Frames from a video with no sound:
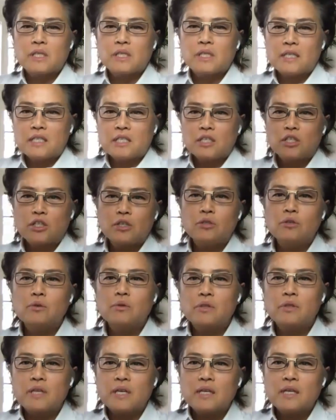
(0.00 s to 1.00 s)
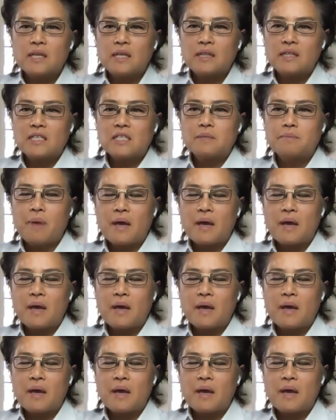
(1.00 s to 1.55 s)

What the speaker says: question is, do you think that this